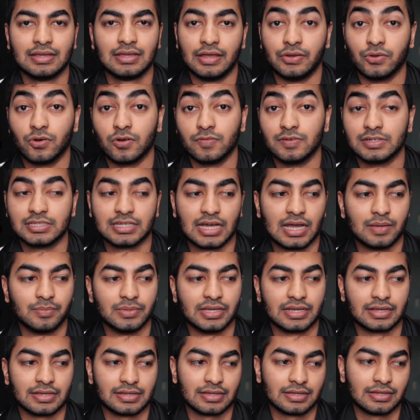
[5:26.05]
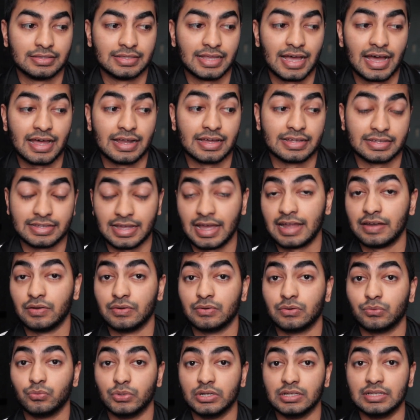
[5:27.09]
And over time, like that again
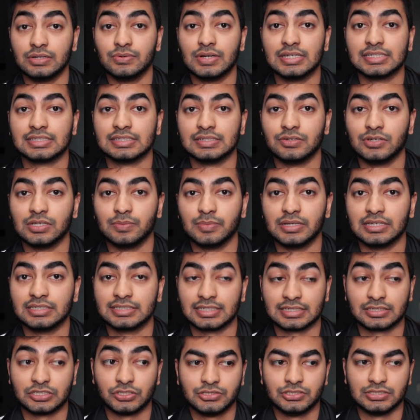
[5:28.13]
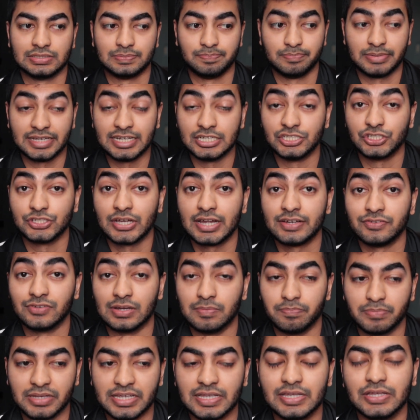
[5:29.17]
really resonated with me. It's like just be
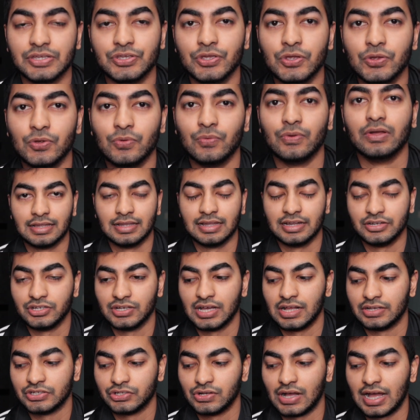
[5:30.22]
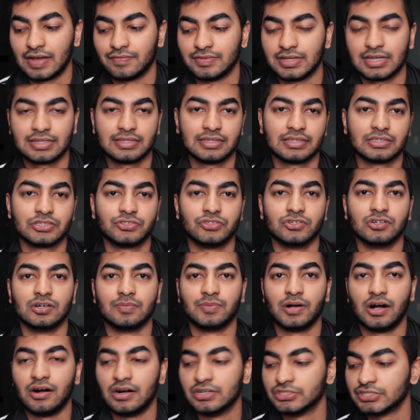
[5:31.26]
genuine, be you, and then you, you'll have nothing to
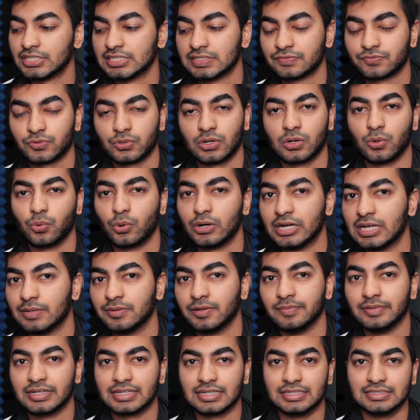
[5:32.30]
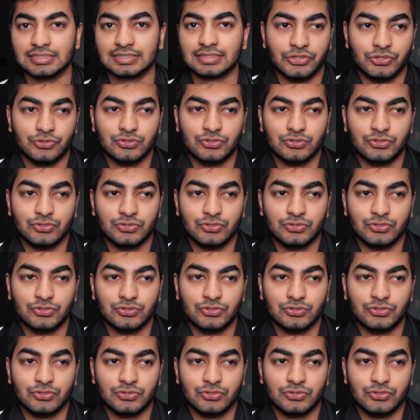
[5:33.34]
apologize for or worry about because